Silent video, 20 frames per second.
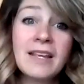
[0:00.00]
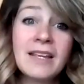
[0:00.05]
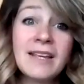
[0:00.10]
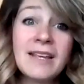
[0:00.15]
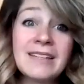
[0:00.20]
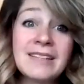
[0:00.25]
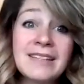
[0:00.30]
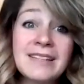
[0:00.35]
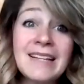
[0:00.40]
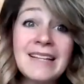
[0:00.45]

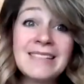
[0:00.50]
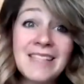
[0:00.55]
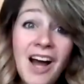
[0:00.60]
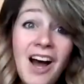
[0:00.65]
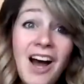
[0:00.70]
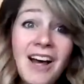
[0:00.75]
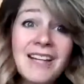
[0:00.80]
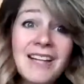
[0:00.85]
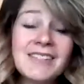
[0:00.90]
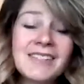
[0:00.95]
It
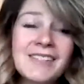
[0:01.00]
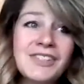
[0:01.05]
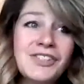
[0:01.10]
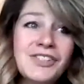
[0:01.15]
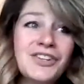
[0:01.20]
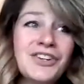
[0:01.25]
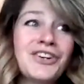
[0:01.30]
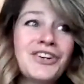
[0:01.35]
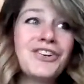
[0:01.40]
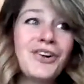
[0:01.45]
does.
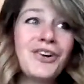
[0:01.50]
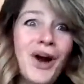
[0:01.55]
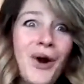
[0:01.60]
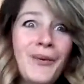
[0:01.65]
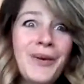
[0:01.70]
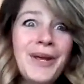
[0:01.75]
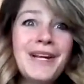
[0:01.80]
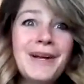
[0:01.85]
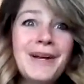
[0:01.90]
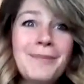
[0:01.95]
You're
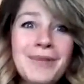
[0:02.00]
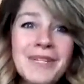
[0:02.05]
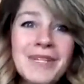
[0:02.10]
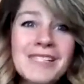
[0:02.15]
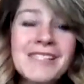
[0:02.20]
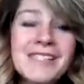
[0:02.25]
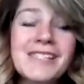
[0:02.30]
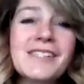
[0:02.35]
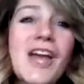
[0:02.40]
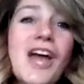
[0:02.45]
growing a
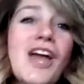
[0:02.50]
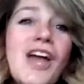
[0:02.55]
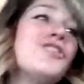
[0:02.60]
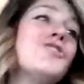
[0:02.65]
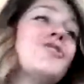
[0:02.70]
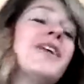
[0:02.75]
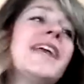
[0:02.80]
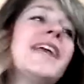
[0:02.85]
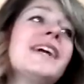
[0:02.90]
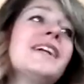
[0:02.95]
business.
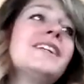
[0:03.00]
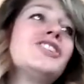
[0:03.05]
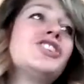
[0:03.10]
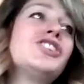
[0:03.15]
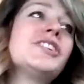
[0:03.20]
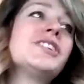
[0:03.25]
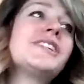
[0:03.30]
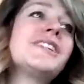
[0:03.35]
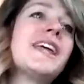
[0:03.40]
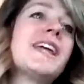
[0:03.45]
You can't
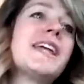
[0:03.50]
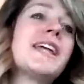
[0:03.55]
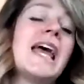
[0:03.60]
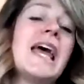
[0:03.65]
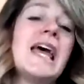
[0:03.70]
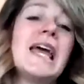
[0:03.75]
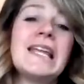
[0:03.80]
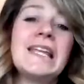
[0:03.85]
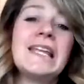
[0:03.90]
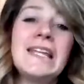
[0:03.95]
just like
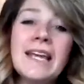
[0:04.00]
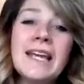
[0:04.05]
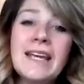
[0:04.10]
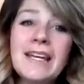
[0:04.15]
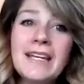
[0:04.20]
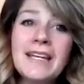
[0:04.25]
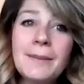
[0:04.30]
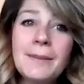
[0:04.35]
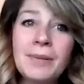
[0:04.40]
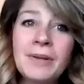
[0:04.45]
get
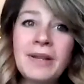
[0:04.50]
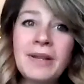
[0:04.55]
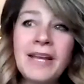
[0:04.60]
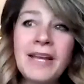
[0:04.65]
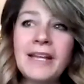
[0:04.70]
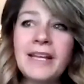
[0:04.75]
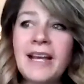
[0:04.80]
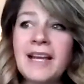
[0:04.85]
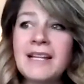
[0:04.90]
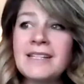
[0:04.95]
in a
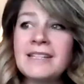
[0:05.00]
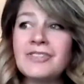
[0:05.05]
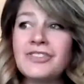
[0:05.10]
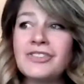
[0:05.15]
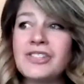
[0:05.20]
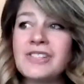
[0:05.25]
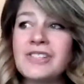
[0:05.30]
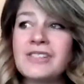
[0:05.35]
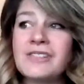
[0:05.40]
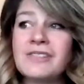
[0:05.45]
plane and
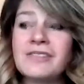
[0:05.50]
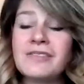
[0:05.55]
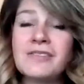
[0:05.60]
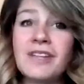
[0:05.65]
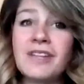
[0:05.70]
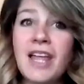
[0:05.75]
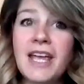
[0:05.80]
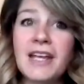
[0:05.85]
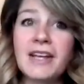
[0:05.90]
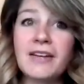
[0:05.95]
just
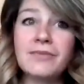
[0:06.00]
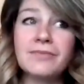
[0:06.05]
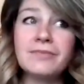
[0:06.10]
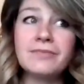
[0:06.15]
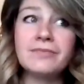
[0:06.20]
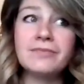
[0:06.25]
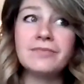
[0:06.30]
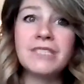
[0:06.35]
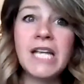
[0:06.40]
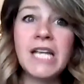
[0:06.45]
like
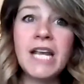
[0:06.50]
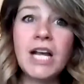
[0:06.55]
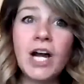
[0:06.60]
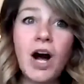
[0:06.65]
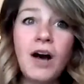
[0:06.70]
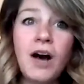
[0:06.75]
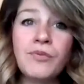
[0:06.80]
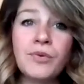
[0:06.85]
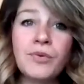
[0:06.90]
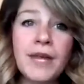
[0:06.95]
take
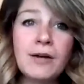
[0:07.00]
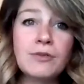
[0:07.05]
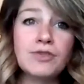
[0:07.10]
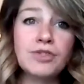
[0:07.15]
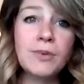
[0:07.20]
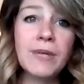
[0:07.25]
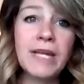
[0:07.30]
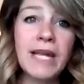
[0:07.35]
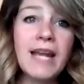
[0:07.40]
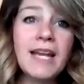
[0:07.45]
off without
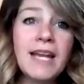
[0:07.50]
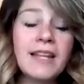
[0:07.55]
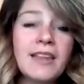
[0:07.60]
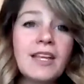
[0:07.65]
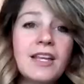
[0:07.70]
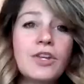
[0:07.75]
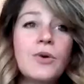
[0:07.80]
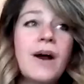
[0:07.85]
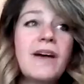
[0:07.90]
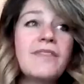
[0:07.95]
doing
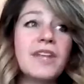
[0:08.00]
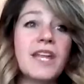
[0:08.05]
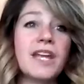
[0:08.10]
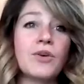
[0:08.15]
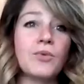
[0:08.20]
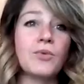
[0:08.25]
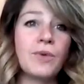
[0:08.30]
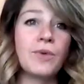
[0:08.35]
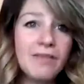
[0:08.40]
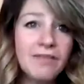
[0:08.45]
anything. You have to like
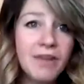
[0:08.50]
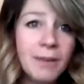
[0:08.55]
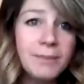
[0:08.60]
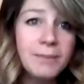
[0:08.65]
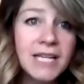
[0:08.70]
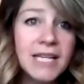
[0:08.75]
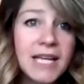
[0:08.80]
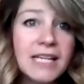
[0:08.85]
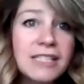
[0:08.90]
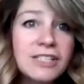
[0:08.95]
rev up
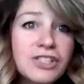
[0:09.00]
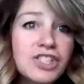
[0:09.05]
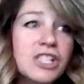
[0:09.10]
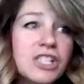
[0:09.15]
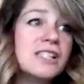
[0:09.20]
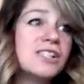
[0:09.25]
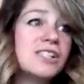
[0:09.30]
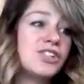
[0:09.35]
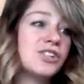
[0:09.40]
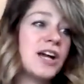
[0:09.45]
the
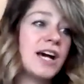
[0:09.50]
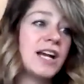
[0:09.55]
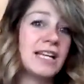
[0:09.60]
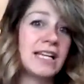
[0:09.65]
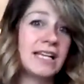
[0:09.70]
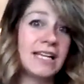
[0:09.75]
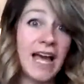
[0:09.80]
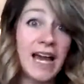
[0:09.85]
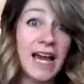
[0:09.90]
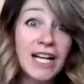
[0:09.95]
engines. You got to
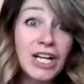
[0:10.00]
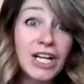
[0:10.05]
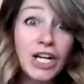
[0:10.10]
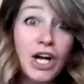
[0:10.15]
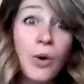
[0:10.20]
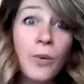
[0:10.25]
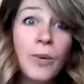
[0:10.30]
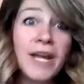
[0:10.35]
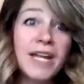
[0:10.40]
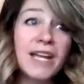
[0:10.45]
get it
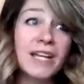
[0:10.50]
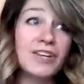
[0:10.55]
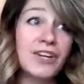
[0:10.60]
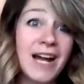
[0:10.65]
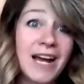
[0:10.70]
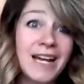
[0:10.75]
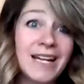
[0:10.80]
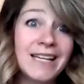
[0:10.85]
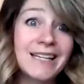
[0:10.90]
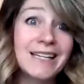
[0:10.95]
going, and you
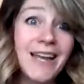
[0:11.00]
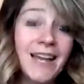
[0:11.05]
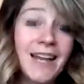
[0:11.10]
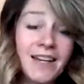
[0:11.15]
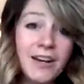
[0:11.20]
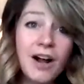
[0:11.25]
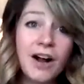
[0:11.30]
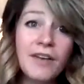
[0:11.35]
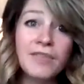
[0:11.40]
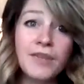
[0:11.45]
got to get
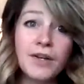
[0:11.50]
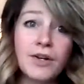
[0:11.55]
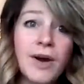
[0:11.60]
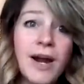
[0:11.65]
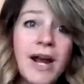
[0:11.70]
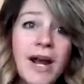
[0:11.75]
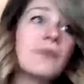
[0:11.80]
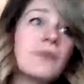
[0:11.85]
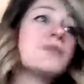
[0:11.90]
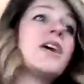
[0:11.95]
it off the
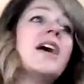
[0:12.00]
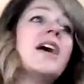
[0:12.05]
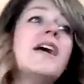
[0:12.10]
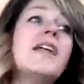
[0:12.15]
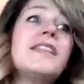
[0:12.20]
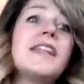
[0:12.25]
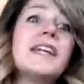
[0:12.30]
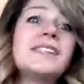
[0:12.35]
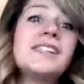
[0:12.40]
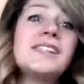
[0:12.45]
ground.
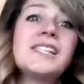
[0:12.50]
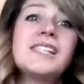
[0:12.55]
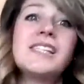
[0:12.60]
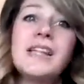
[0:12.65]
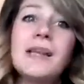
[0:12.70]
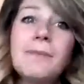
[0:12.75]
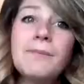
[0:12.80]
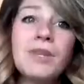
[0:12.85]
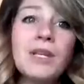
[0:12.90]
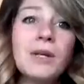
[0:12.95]
That's the
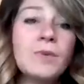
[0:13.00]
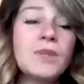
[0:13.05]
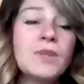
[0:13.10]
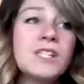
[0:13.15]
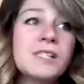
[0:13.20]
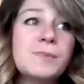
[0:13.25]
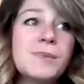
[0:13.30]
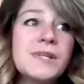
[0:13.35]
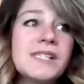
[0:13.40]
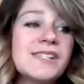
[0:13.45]
same thing with
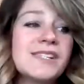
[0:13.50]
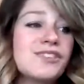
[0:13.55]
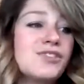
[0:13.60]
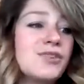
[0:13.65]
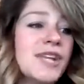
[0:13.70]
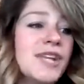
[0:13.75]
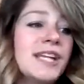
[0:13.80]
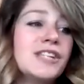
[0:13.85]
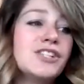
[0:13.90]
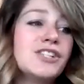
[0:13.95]
this business.
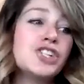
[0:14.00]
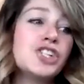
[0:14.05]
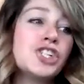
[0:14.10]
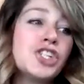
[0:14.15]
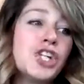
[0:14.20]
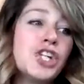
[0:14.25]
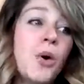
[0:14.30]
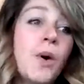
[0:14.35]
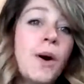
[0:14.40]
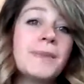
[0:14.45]
You can't just
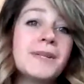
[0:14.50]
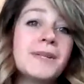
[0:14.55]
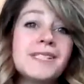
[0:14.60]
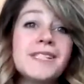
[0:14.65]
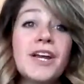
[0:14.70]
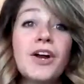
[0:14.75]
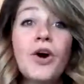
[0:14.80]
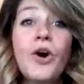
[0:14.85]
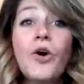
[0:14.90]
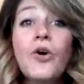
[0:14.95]
show up and
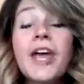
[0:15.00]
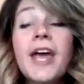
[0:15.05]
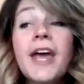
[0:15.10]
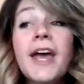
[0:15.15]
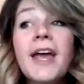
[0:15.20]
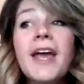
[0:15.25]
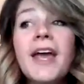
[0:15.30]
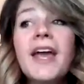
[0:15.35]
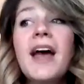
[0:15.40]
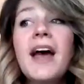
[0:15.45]
say,
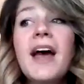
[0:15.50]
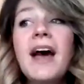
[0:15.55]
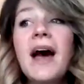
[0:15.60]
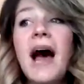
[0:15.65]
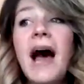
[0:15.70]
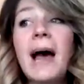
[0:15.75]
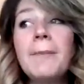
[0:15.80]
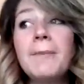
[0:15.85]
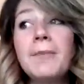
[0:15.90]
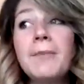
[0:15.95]
okay,
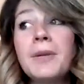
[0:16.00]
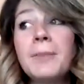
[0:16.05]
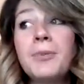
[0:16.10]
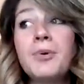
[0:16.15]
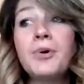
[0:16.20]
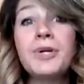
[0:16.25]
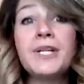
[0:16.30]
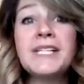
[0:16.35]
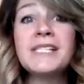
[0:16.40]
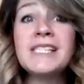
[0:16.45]
I'm going to
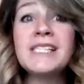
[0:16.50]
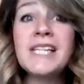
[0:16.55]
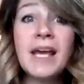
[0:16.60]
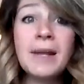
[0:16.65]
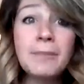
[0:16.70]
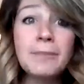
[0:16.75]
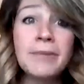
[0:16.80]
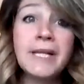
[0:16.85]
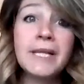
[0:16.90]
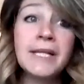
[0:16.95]
put in
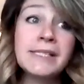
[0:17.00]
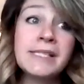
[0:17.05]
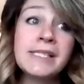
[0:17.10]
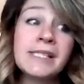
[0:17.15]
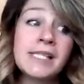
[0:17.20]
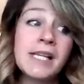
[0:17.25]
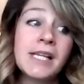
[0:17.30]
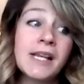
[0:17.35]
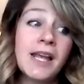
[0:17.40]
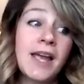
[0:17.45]
10
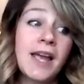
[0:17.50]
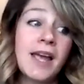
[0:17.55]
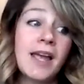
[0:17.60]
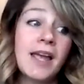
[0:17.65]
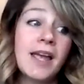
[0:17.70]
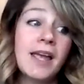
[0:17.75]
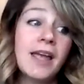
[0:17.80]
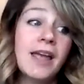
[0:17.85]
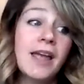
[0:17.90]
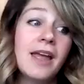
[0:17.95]
minutes
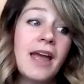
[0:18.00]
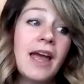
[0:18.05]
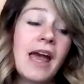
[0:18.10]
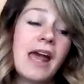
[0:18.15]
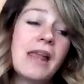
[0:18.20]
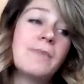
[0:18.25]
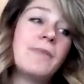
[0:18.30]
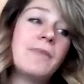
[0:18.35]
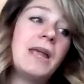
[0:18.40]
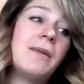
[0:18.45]
today
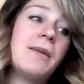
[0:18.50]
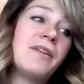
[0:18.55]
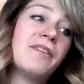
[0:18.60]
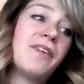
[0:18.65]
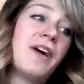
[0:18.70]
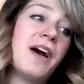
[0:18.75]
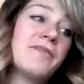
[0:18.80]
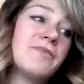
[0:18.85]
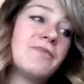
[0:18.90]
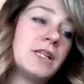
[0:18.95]
and maybe
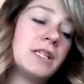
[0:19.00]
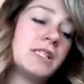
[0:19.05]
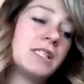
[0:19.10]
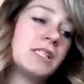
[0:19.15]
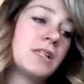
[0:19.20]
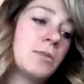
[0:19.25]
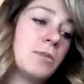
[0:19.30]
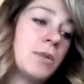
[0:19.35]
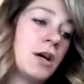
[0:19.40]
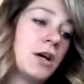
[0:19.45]
5
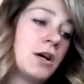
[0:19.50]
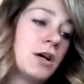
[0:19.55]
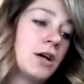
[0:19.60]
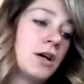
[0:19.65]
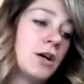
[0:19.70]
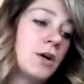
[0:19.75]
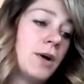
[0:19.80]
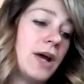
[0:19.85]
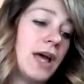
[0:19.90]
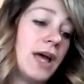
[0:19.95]
minutes
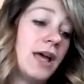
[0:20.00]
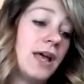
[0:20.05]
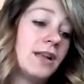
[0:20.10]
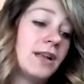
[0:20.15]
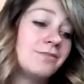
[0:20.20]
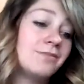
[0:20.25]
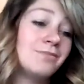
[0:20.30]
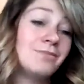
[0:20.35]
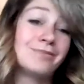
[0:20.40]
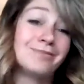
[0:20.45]
tomorrow
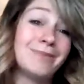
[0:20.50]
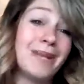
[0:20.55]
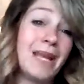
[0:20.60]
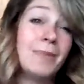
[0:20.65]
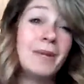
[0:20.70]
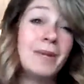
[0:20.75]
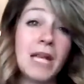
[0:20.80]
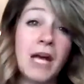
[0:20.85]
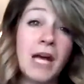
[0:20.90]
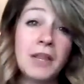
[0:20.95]
and
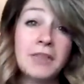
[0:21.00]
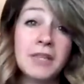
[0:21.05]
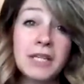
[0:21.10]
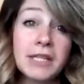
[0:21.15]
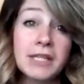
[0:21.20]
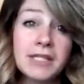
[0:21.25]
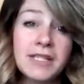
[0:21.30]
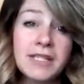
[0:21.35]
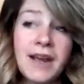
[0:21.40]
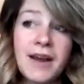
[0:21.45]
maybe
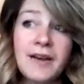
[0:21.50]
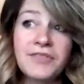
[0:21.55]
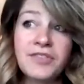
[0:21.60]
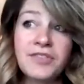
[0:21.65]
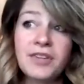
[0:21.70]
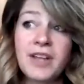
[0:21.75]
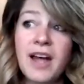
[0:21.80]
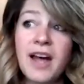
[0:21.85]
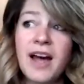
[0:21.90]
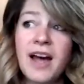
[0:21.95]
nothing the day
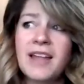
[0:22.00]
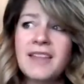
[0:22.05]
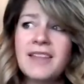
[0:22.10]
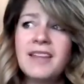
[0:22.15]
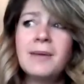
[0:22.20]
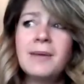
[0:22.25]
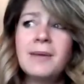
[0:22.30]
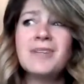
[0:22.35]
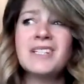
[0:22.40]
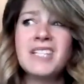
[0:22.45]
after that. And
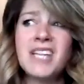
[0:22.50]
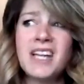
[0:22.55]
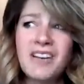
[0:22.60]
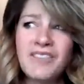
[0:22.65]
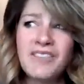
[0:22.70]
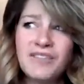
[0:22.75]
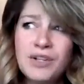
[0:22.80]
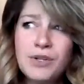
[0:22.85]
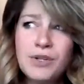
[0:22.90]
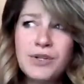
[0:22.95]
then I'm going to take
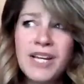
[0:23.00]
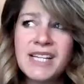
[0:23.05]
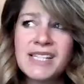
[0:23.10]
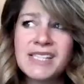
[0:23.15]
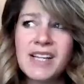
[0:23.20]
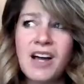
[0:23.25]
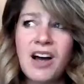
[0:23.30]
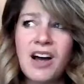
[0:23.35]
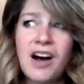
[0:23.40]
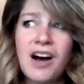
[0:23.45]
a few
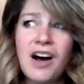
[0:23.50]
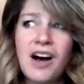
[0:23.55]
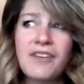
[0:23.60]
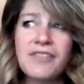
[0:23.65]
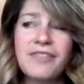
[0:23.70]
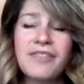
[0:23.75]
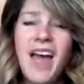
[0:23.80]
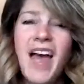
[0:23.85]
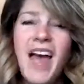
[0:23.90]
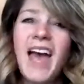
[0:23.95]
days
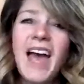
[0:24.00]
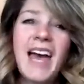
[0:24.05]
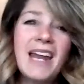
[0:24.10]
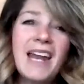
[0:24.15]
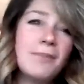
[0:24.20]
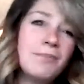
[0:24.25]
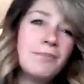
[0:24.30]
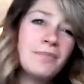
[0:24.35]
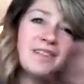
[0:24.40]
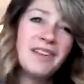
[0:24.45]
off
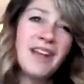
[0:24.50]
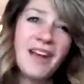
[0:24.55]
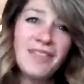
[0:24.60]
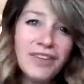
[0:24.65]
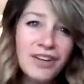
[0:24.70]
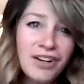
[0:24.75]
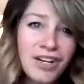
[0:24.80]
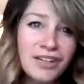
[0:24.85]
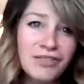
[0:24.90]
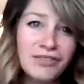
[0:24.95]
and I'm
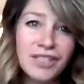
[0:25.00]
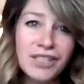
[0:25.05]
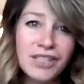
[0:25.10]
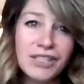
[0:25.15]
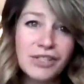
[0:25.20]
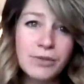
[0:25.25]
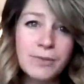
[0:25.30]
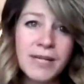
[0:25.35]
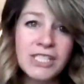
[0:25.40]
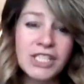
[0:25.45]
never going to
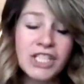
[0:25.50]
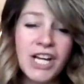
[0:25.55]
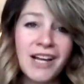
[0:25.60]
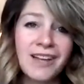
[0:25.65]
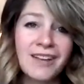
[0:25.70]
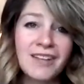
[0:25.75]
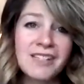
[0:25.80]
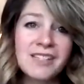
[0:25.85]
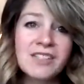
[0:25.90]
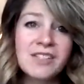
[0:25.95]
really do my
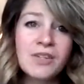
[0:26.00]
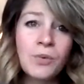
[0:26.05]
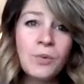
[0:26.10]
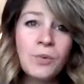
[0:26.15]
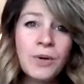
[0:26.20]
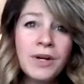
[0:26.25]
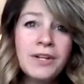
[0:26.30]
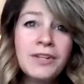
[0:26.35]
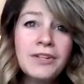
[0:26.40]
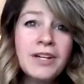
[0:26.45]
checklist.
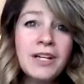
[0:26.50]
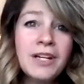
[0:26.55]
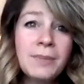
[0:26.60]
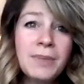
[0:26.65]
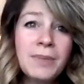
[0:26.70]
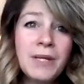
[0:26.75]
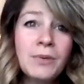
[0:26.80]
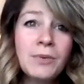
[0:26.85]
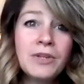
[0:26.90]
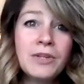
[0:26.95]
Where are you going to
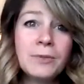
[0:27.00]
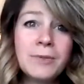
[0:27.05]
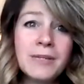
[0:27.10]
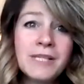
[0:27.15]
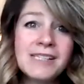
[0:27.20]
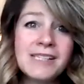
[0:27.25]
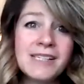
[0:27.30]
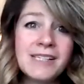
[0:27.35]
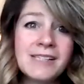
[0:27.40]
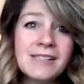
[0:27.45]
be with your
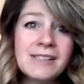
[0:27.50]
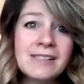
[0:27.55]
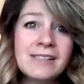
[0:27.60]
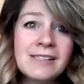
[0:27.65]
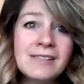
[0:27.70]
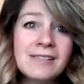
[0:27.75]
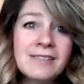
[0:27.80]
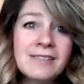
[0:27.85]
business?